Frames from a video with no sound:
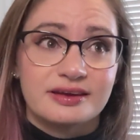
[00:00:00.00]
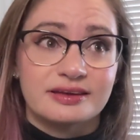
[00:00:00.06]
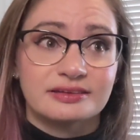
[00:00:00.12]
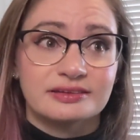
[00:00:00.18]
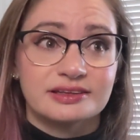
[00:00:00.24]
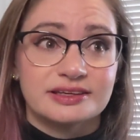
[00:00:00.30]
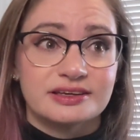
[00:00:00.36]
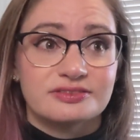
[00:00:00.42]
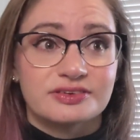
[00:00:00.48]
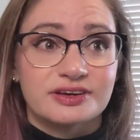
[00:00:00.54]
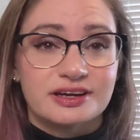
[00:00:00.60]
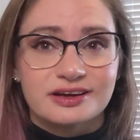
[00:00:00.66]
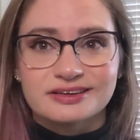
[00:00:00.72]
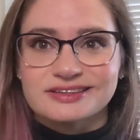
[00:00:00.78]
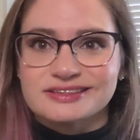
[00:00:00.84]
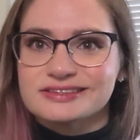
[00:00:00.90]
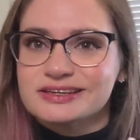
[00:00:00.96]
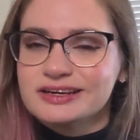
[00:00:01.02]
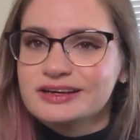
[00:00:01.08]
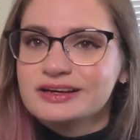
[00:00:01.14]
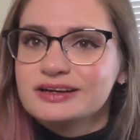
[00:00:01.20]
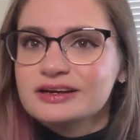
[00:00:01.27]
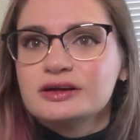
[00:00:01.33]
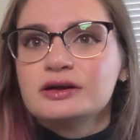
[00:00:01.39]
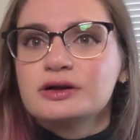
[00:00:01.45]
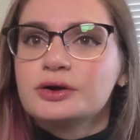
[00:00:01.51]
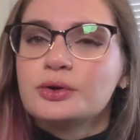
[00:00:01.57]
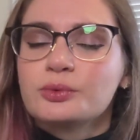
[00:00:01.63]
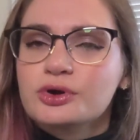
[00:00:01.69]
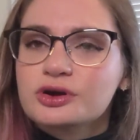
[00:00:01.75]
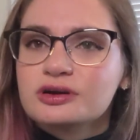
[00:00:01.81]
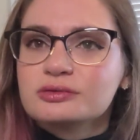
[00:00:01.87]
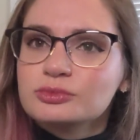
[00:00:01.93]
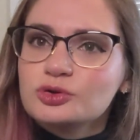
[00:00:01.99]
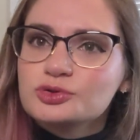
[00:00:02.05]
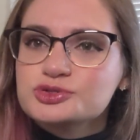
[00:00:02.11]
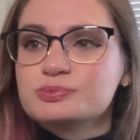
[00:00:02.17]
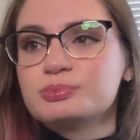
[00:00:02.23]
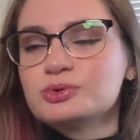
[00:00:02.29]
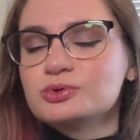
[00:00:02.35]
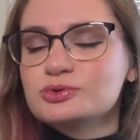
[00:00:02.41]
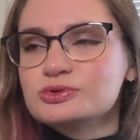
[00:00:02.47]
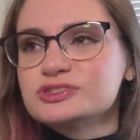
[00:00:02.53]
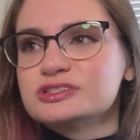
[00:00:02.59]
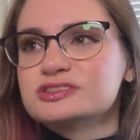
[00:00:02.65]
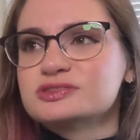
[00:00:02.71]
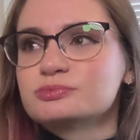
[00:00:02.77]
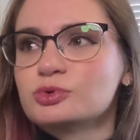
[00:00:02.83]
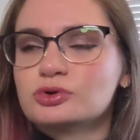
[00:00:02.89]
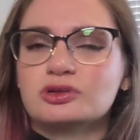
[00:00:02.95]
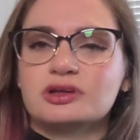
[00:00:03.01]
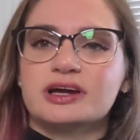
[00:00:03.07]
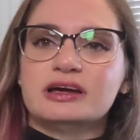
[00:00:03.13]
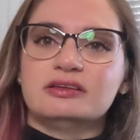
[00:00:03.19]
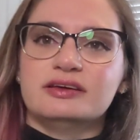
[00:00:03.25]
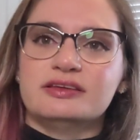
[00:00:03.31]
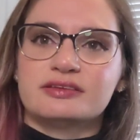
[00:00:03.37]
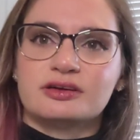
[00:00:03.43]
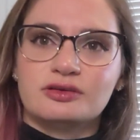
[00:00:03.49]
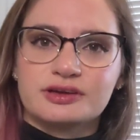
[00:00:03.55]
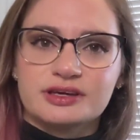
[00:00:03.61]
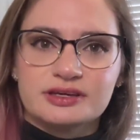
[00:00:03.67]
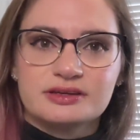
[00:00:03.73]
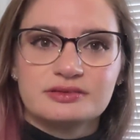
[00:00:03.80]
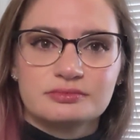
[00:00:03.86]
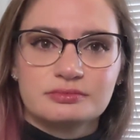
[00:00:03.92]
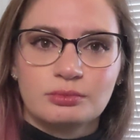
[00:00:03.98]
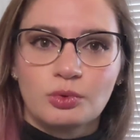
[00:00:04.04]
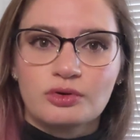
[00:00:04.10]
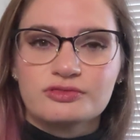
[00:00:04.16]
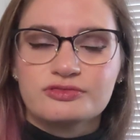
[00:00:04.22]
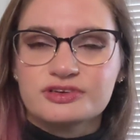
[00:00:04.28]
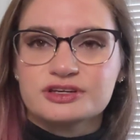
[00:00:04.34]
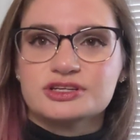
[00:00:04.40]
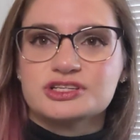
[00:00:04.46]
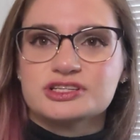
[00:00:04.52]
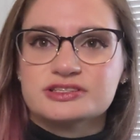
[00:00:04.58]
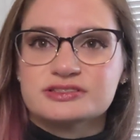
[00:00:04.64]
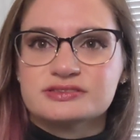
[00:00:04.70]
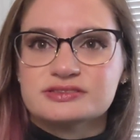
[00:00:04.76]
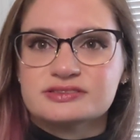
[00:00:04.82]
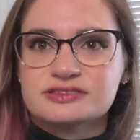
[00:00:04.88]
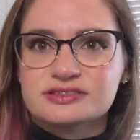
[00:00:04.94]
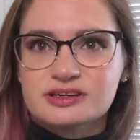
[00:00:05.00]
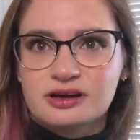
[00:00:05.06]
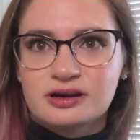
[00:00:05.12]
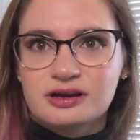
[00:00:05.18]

And like, if I kind of work on multiples, it's more likely that I'll get more finishes.